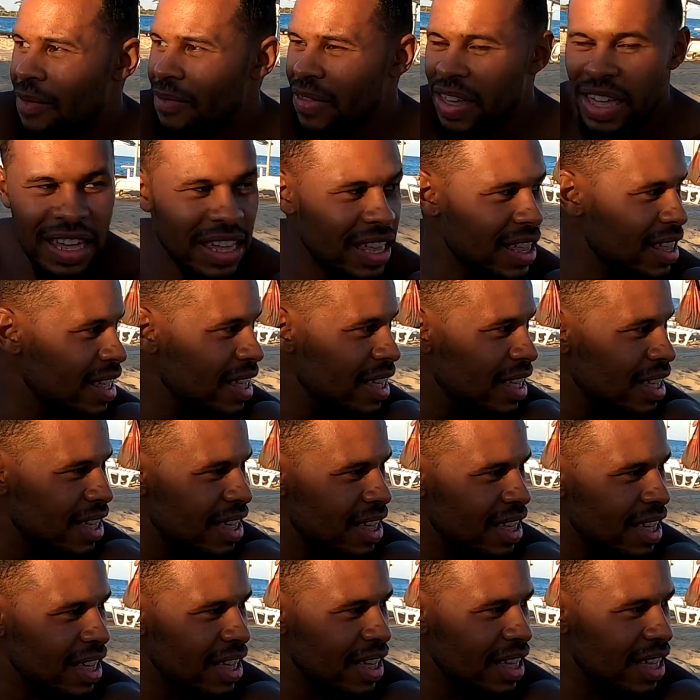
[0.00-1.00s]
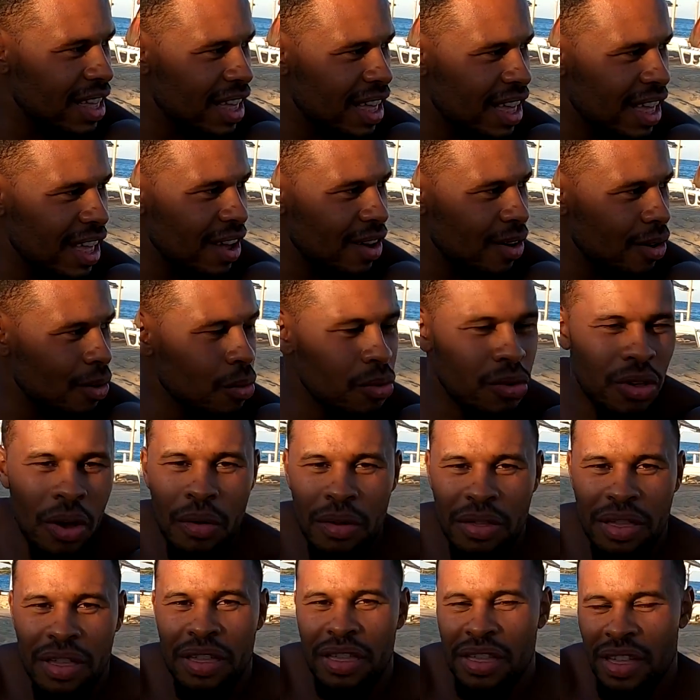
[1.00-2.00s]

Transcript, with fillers: I mean, all jokes